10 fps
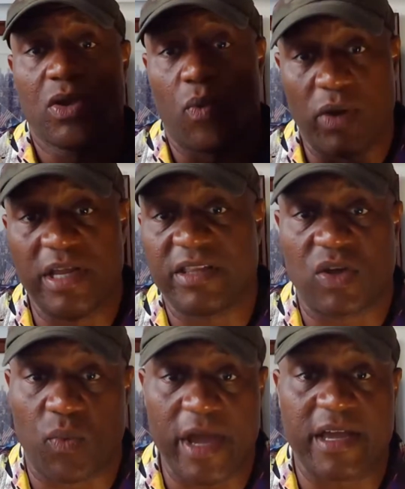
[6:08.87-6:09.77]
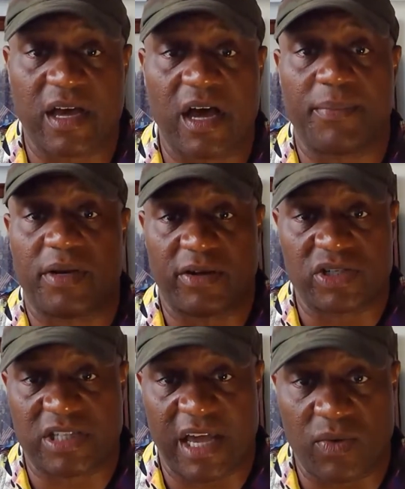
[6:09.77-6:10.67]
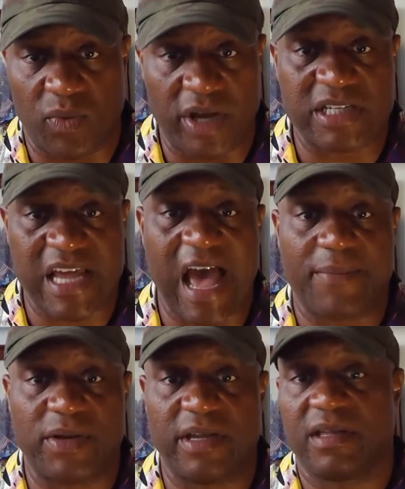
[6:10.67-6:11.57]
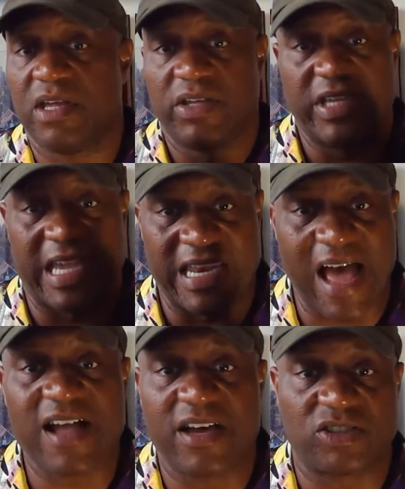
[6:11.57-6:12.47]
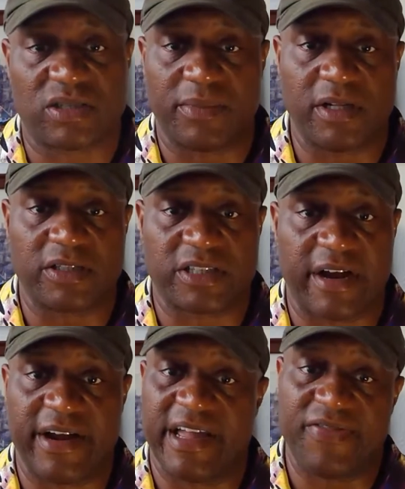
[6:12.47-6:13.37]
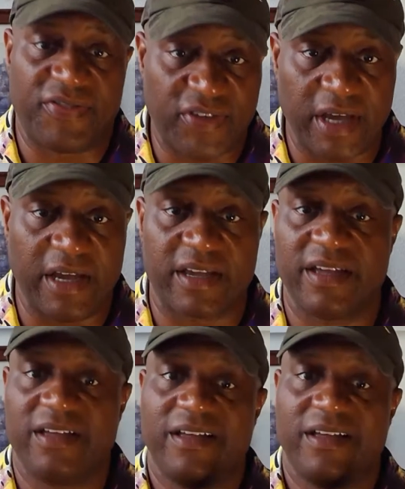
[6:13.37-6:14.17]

We need to wake up and understand what is happening. You cannot gut your military and think